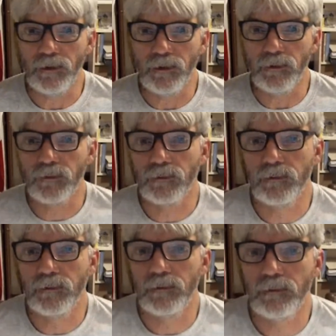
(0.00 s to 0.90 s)
the
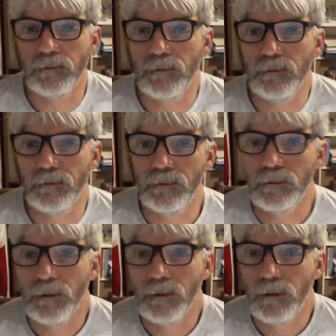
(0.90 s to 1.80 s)
case
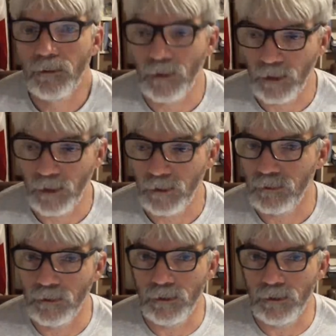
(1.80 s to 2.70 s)

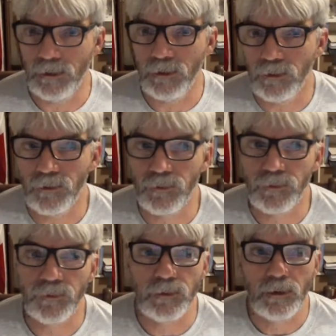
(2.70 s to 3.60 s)
that the
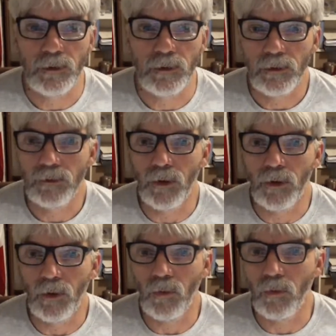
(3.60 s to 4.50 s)
leaders
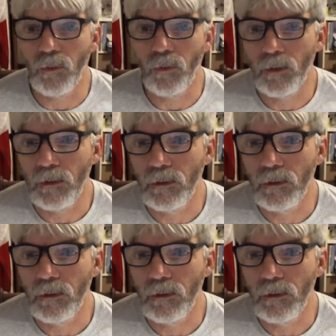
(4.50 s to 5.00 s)
know